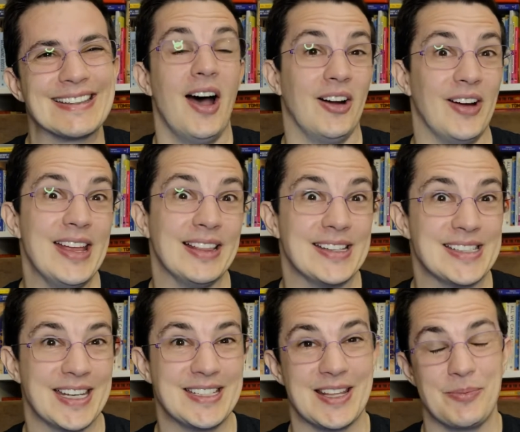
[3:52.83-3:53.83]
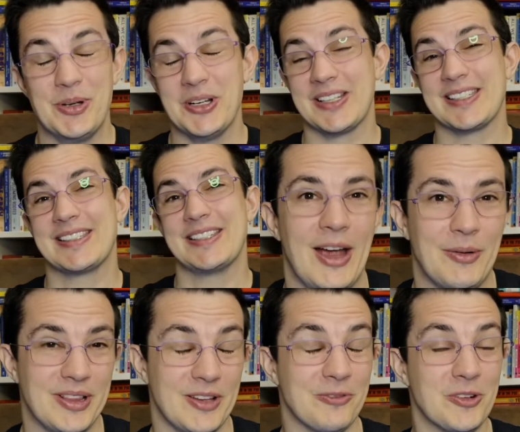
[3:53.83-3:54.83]
All right, let's get to the books. I
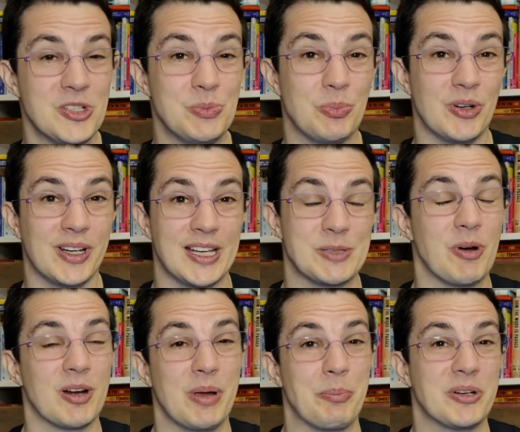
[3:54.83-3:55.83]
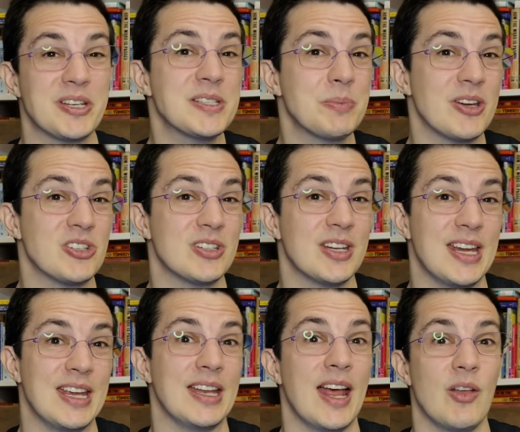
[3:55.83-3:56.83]
read the first book as part of my participation
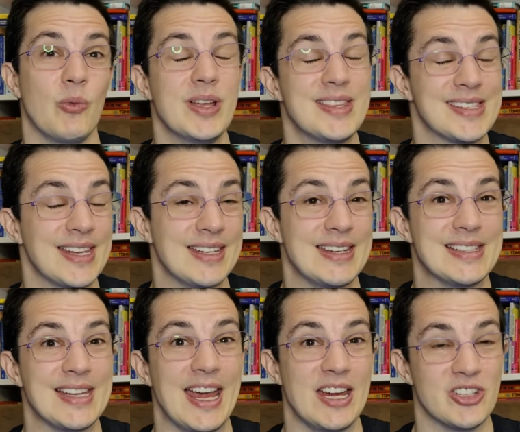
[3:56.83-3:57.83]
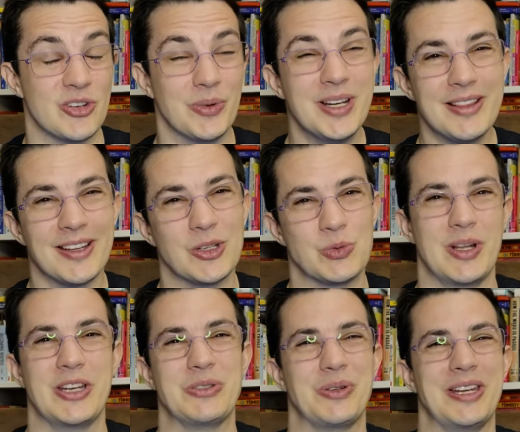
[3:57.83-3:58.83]
in With Cindy's Asian Readathon
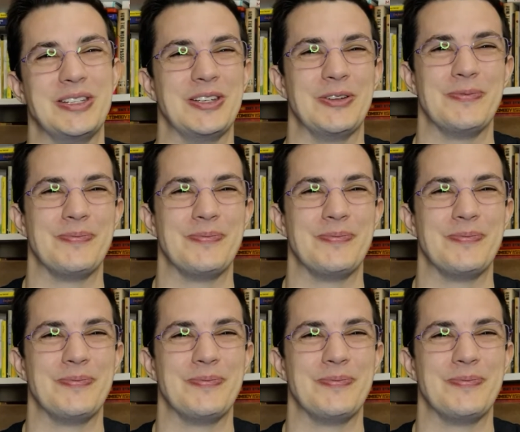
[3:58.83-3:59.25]
2022.